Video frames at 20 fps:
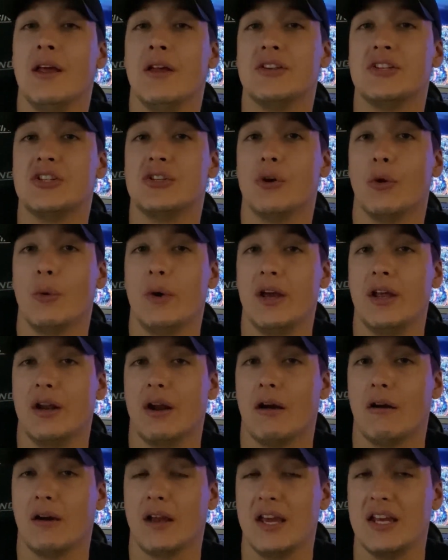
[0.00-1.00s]
So in
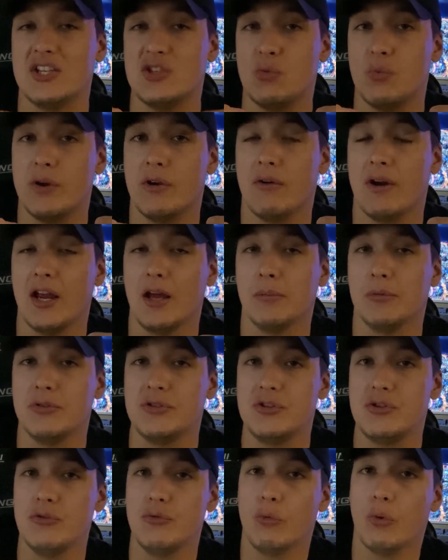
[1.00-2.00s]
our case, we were able
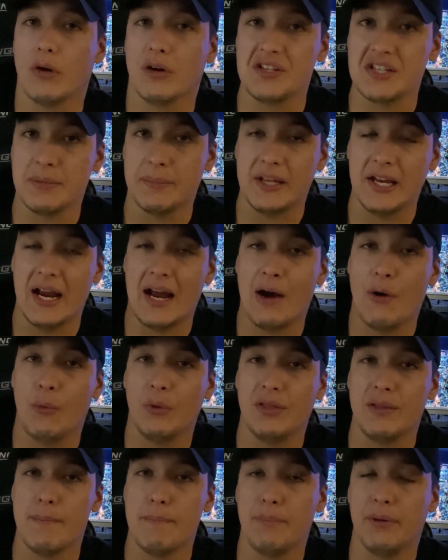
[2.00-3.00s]
to work something out
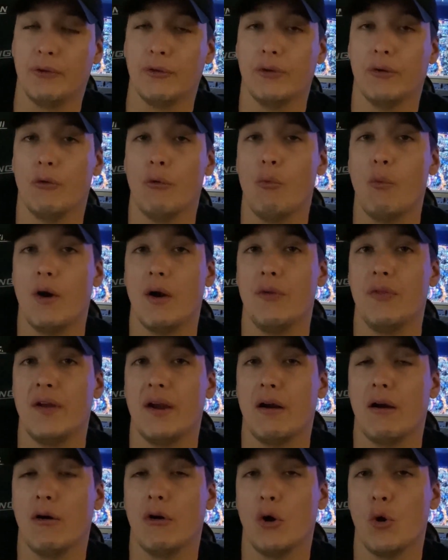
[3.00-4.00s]
with the builder where
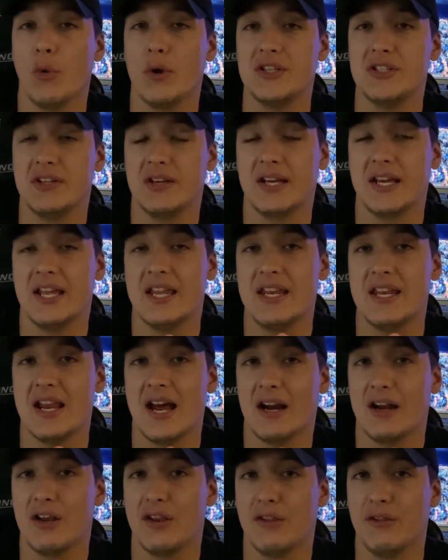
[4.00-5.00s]
they are going to
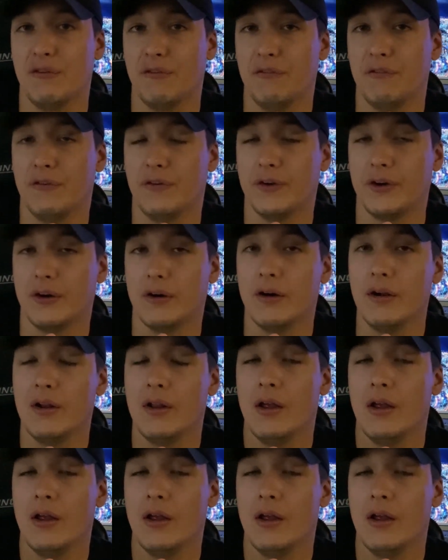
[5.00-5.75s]
connect the footer